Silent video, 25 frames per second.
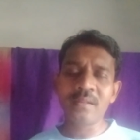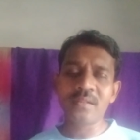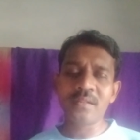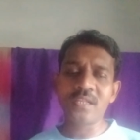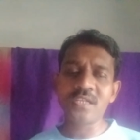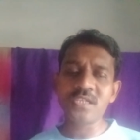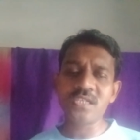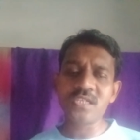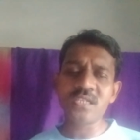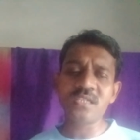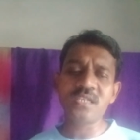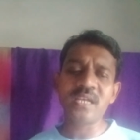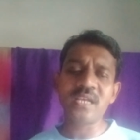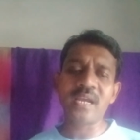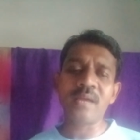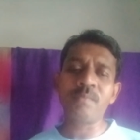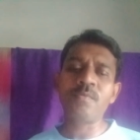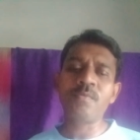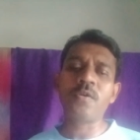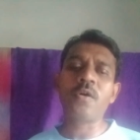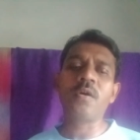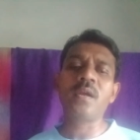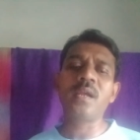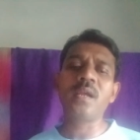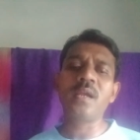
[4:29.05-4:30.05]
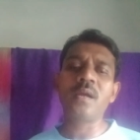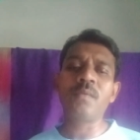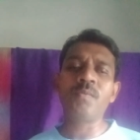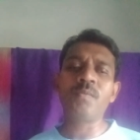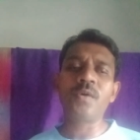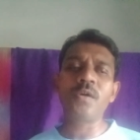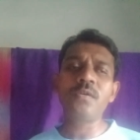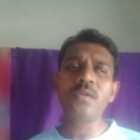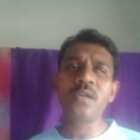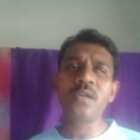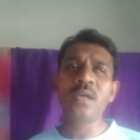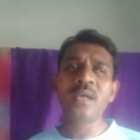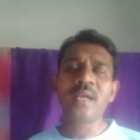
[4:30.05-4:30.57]
this is, I am talking
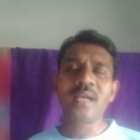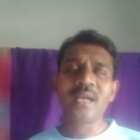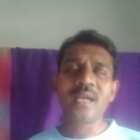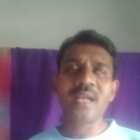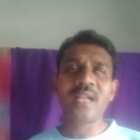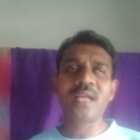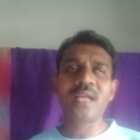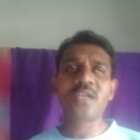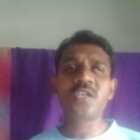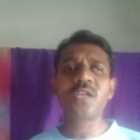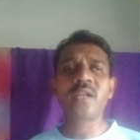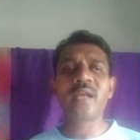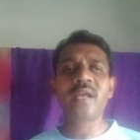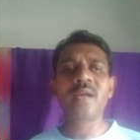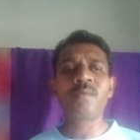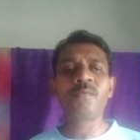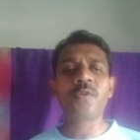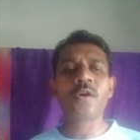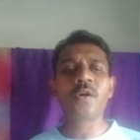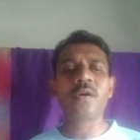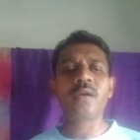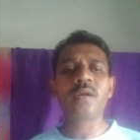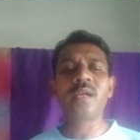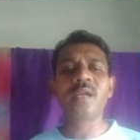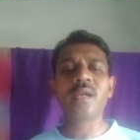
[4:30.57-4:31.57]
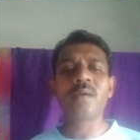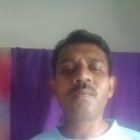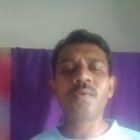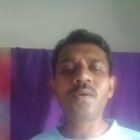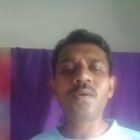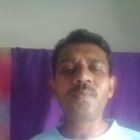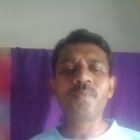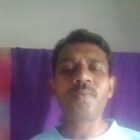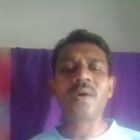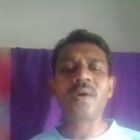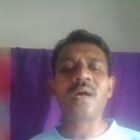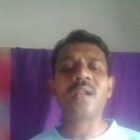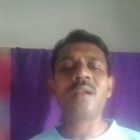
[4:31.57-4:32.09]
about election, I am talking
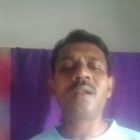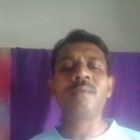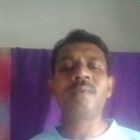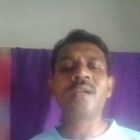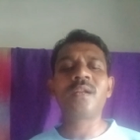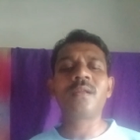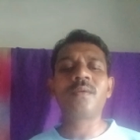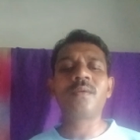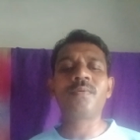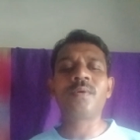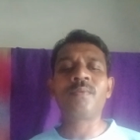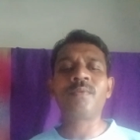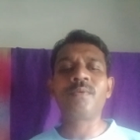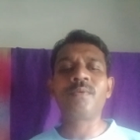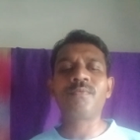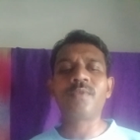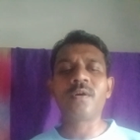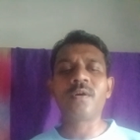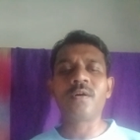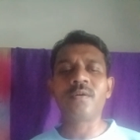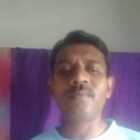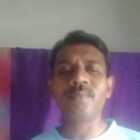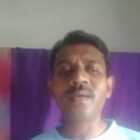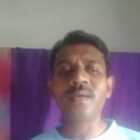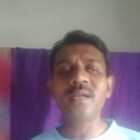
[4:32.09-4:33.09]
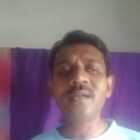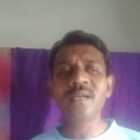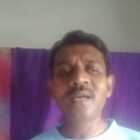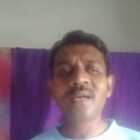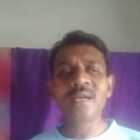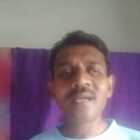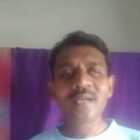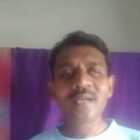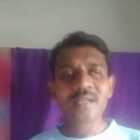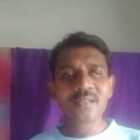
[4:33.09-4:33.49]
about parliamentary form of government.